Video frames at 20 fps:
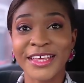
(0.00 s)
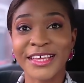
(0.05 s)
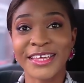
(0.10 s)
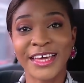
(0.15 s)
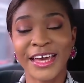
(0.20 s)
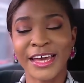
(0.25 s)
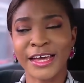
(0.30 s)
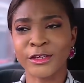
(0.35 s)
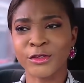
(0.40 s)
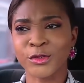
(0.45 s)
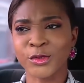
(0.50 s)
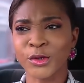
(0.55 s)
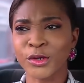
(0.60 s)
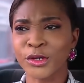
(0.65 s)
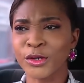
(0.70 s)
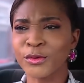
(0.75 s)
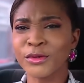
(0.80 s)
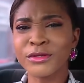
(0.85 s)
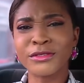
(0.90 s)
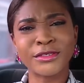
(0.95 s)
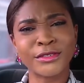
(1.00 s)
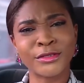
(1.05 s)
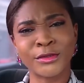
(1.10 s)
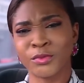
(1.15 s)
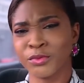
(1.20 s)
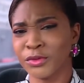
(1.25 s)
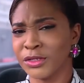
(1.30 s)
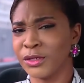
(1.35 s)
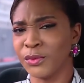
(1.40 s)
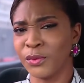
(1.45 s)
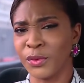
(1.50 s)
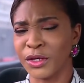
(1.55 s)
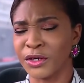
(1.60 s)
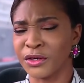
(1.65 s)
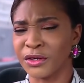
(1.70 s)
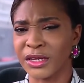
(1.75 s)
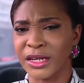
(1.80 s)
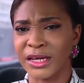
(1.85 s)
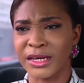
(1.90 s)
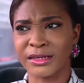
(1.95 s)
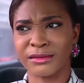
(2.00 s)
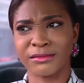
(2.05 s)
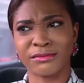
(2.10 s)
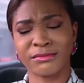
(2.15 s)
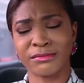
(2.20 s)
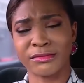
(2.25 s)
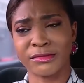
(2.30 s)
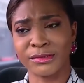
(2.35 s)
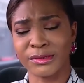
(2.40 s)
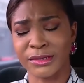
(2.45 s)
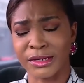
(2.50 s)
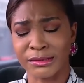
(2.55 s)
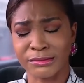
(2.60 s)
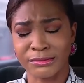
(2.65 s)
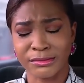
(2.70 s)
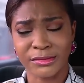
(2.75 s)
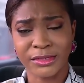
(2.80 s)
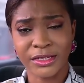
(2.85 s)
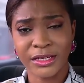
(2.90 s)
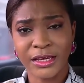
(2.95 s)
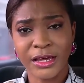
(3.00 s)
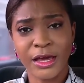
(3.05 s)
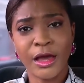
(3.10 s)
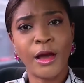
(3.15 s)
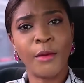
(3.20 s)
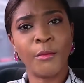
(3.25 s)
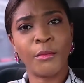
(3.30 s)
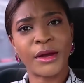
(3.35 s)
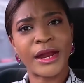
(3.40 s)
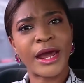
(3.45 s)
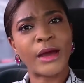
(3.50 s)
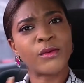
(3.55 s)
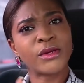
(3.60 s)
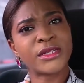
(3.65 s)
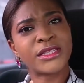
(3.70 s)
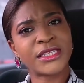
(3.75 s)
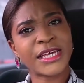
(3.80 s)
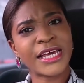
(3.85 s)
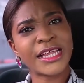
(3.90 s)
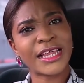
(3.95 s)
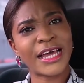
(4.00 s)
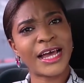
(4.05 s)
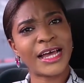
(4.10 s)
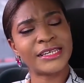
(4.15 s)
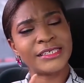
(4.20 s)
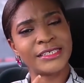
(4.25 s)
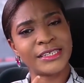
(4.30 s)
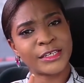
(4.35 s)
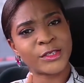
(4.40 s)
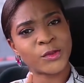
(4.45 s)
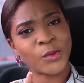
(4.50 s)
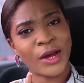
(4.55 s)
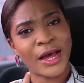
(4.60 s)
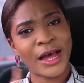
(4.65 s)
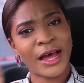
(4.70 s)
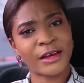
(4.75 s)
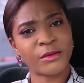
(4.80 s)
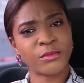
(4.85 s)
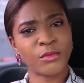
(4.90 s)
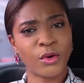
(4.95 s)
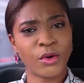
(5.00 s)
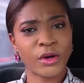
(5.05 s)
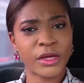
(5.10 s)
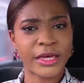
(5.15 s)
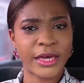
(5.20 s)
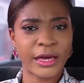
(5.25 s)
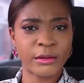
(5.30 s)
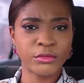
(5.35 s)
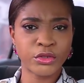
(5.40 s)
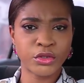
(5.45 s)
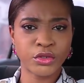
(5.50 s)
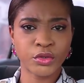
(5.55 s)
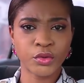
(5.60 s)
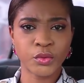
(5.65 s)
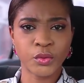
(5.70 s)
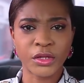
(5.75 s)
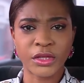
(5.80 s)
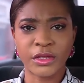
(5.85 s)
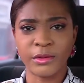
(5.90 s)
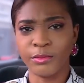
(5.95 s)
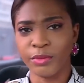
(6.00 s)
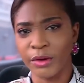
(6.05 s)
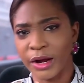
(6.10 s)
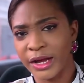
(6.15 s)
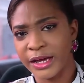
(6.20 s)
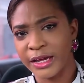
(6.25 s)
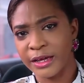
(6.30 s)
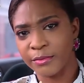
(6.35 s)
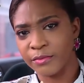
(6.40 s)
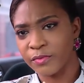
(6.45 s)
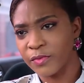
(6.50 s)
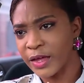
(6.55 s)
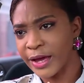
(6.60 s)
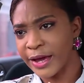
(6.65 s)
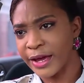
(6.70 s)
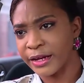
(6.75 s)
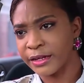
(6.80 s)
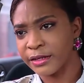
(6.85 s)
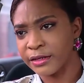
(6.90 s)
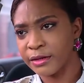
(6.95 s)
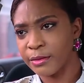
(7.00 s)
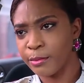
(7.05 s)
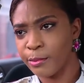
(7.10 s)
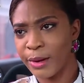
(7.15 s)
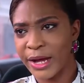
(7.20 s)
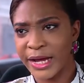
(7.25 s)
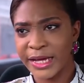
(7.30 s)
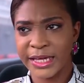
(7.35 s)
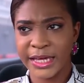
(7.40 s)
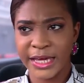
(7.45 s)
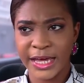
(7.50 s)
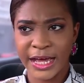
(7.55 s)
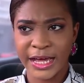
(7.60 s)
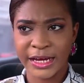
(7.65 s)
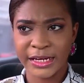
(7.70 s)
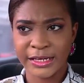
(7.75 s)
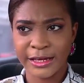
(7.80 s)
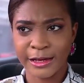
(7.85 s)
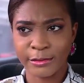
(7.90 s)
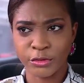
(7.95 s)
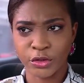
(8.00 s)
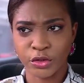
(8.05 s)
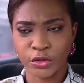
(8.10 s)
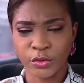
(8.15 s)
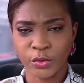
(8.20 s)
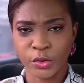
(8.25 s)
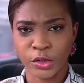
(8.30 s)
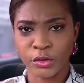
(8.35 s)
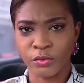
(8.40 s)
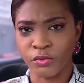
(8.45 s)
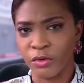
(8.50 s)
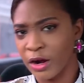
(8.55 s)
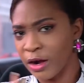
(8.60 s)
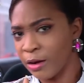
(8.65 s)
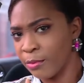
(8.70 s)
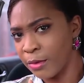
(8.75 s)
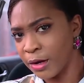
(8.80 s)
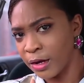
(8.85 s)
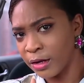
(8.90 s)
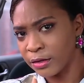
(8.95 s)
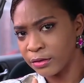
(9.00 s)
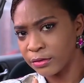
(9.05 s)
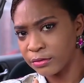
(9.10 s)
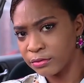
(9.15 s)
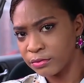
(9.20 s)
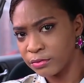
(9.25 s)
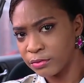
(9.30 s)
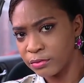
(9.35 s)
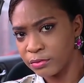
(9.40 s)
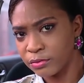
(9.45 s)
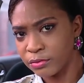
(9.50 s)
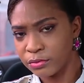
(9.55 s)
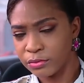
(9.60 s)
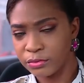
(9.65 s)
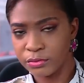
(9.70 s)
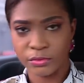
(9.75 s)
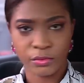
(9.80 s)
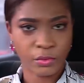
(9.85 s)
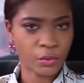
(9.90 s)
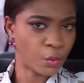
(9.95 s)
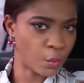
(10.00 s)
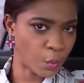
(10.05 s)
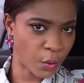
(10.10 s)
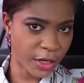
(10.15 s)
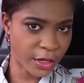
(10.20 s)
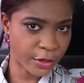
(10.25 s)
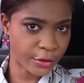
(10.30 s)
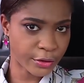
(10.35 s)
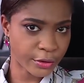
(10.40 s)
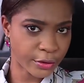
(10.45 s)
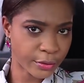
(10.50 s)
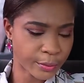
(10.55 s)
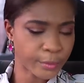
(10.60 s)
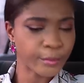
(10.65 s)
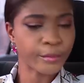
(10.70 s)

Yeah, so it was really weird. Like, okay. But I would say that Adesua had more chemistry with Ibrahim than Banky had chemistry with Rahama. Weird.